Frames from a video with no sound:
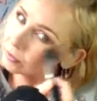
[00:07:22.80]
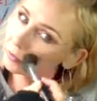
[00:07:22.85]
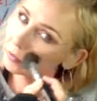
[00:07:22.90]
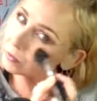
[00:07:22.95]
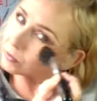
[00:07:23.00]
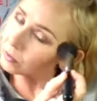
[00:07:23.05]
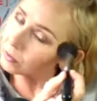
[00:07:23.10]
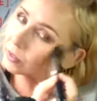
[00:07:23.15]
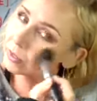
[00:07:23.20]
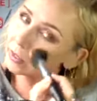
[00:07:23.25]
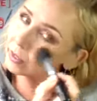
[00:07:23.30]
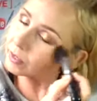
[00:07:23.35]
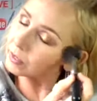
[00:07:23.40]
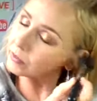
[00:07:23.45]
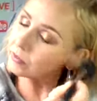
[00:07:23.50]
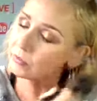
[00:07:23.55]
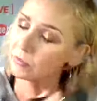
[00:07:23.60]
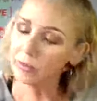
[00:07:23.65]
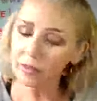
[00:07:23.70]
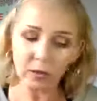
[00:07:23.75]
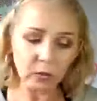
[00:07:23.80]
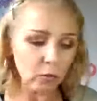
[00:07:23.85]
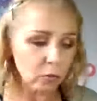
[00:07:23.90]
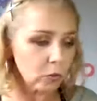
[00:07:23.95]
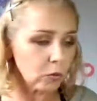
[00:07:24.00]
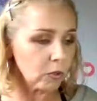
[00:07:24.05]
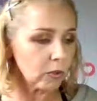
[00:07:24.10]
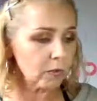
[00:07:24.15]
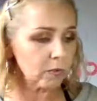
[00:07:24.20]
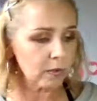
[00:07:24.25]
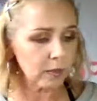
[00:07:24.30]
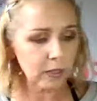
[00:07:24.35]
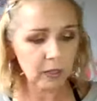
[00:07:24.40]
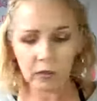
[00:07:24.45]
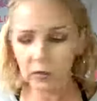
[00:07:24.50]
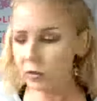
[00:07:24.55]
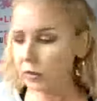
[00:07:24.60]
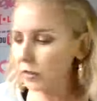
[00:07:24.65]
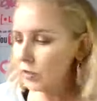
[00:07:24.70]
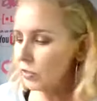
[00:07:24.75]
Okay, very good, very
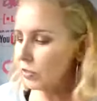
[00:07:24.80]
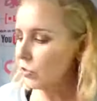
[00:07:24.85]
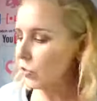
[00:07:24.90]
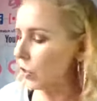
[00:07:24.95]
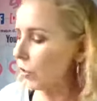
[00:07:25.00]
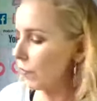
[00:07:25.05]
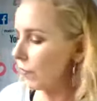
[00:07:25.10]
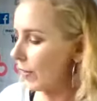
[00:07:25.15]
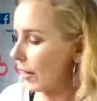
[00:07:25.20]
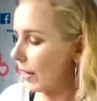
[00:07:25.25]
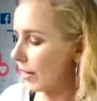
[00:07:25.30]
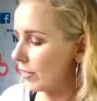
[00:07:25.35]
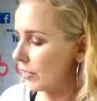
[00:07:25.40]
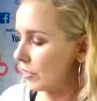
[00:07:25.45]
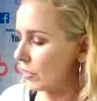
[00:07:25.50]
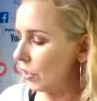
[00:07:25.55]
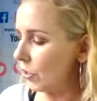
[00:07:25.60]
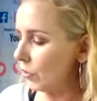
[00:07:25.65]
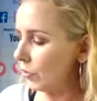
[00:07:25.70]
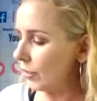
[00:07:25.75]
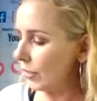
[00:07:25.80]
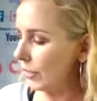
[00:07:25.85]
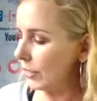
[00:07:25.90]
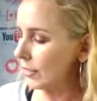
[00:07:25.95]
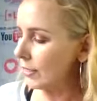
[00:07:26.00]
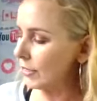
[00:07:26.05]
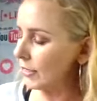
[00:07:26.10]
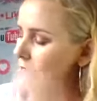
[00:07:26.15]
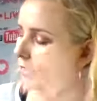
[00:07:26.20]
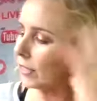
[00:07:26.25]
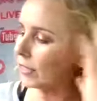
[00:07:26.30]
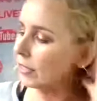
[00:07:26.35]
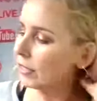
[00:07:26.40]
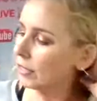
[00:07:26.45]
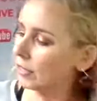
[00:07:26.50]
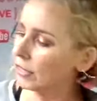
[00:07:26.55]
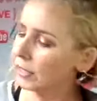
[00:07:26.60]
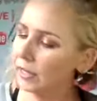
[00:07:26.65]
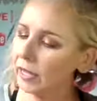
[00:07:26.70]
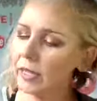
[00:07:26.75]
good. So fast, so easy.
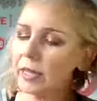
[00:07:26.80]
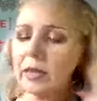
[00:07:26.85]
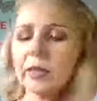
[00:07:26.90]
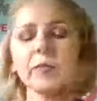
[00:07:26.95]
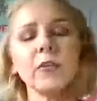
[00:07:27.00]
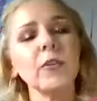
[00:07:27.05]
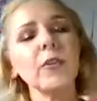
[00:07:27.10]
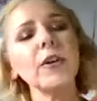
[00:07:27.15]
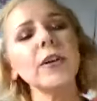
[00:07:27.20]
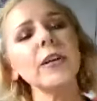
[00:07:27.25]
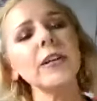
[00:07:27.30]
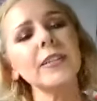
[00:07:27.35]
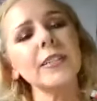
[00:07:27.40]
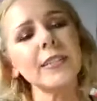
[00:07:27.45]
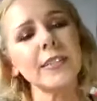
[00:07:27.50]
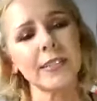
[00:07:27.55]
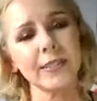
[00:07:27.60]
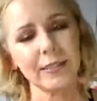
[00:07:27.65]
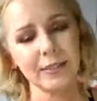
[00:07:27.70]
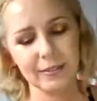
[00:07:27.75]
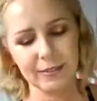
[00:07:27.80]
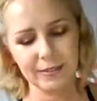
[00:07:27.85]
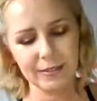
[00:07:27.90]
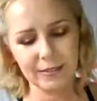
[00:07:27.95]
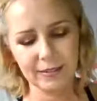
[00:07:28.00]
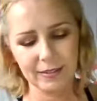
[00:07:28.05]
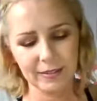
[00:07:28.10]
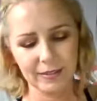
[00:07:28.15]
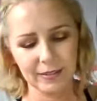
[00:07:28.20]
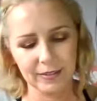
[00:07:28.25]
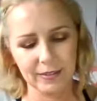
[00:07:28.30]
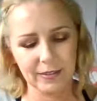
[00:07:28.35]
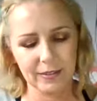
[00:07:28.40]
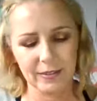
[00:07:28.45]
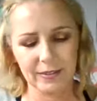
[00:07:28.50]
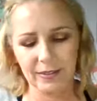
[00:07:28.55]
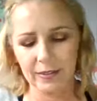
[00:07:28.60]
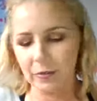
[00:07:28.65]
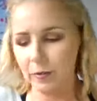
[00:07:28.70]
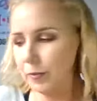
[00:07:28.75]
And of course,
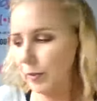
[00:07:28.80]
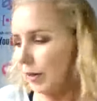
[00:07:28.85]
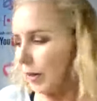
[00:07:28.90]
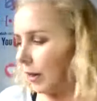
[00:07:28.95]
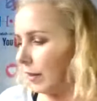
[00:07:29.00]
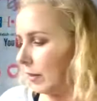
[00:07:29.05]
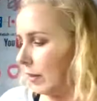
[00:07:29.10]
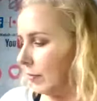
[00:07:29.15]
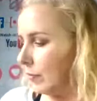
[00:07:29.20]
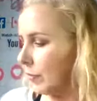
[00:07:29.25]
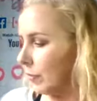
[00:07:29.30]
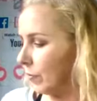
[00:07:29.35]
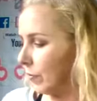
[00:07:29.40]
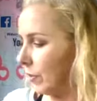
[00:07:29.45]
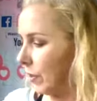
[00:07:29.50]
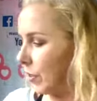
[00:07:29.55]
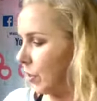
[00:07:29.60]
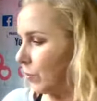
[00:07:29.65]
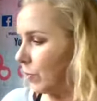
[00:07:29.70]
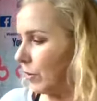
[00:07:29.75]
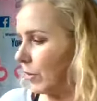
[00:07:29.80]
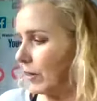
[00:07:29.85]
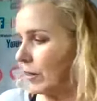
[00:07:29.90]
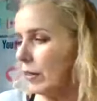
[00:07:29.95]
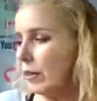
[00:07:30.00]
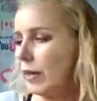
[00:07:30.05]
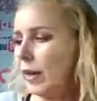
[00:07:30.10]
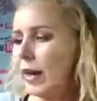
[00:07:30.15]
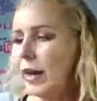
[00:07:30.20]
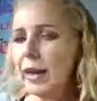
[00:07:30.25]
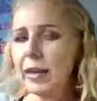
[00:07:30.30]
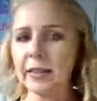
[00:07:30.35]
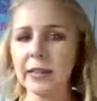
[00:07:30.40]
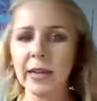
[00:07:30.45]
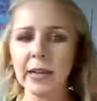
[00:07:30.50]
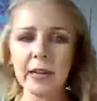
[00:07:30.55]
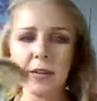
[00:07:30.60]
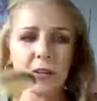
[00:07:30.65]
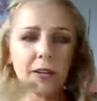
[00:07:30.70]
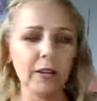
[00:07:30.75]
we all love to finish with
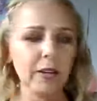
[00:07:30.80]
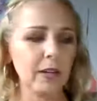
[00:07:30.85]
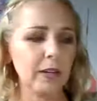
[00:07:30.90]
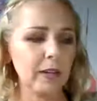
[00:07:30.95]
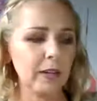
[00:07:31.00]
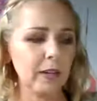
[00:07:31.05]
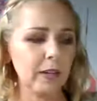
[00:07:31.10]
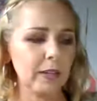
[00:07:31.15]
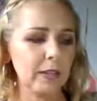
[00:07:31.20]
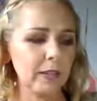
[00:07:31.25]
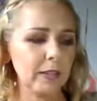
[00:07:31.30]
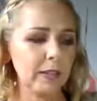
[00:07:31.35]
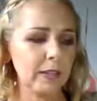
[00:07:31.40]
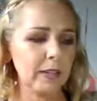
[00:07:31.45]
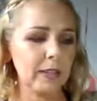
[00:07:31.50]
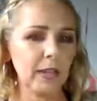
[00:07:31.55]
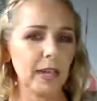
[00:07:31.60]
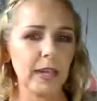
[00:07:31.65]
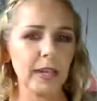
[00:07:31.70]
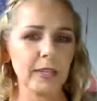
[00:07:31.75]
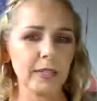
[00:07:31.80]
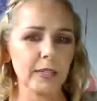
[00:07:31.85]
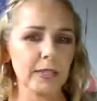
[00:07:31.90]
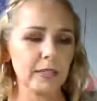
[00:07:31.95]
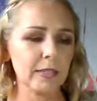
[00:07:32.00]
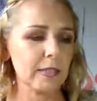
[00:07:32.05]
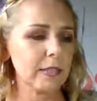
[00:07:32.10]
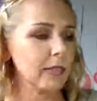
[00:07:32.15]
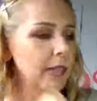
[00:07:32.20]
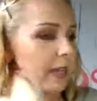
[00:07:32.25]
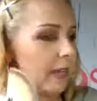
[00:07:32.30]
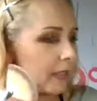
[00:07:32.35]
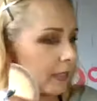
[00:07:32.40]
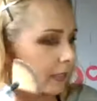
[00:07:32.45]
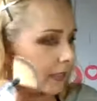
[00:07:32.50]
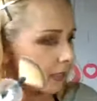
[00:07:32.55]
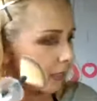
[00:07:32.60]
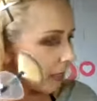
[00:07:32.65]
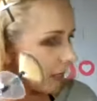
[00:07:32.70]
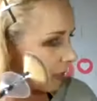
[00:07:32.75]
highlighter. Yes, yes,
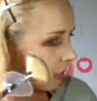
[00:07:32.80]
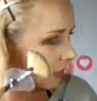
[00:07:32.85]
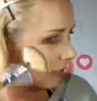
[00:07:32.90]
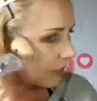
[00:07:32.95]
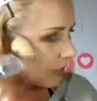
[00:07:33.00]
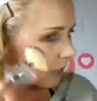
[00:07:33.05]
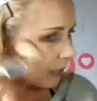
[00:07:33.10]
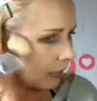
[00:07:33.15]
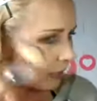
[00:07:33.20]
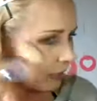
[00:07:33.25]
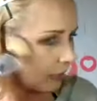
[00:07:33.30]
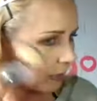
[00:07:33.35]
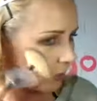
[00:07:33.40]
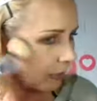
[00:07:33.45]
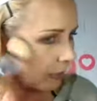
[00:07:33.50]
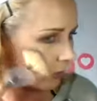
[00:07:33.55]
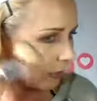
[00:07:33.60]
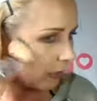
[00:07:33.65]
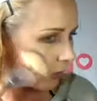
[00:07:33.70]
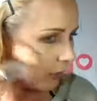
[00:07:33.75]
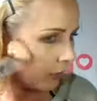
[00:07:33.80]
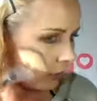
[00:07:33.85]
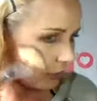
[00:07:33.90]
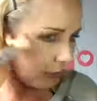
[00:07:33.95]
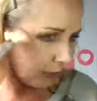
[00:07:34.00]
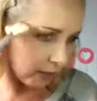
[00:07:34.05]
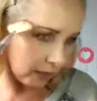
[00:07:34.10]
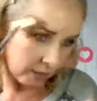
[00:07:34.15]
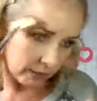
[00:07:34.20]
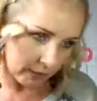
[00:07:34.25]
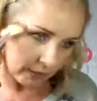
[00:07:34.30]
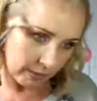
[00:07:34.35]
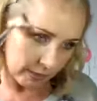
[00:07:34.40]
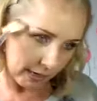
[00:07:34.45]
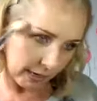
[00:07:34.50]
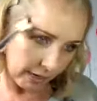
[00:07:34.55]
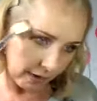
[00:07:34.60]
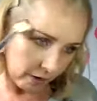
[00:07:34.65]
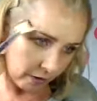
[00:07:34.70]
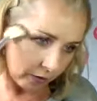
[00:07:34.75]
yes. And that is
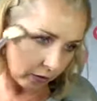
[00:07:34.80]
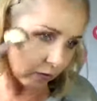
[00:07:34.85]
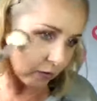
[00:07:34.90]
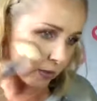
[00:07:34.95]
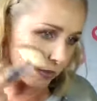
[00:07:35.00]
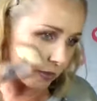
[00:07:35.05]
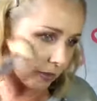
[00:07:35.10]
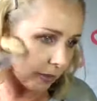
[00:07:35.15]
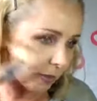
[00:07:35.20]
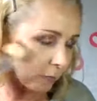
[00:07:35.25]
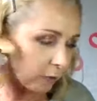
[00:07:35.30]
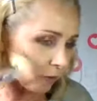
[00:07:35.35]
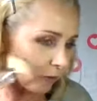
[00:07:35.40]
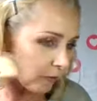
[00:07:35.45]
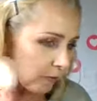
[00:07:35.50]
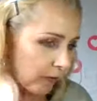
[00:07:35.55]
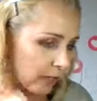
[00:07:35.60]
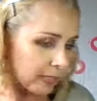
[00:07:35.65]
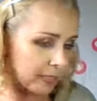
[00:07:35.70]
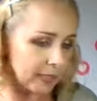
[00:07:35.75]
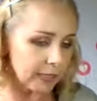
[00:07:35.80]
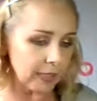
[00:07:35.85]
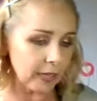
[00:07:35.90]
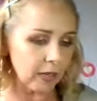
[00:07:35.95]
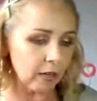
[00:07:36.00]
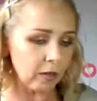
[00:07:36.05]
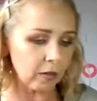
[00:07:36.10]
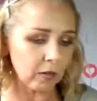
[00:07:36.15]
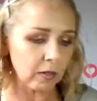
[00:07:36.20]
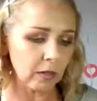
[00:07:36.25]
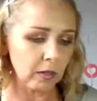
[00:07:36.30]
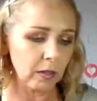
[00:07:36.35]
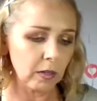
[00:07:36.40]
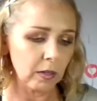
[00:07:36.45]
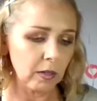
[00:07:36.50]
how you slim your face down.